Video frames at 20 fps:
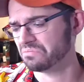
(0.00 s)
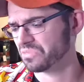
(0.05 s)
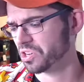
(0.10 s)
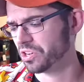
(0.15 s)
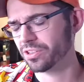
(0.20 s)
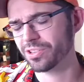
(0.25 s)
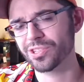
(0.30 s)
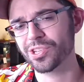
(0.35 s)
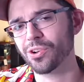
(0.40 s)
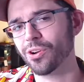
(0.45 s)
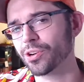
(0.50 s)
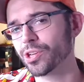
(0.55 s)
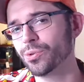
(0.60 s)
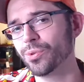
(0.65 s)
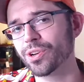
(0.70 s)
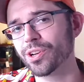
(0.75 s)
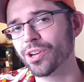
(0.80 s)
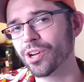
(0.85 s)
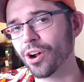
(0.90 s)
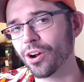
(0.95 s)
Couldn't talk
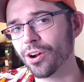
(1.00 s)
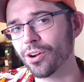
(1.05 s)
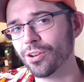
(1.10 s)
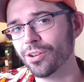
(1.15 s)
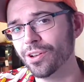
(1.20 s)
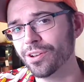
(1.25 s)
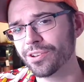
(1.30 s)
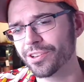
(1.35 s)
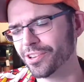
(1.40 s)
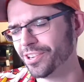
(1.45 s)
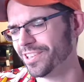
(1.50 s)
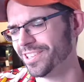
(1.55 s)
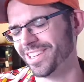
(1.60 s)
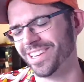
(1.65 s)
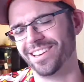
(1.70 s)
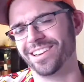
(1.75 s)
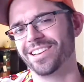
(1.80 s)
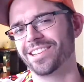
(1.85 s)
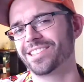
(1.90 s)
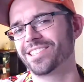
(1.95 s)
to a girl. Couldn't
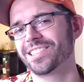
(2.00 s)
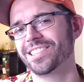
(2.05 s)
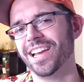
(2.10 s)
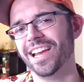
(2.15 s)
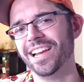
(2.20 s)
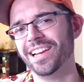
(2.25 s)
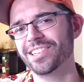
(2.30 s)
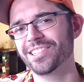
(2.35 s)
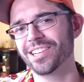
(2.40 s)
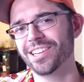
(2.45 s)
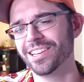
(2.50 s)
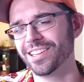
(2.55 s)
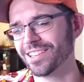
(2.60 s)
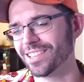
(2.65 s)
get on stage,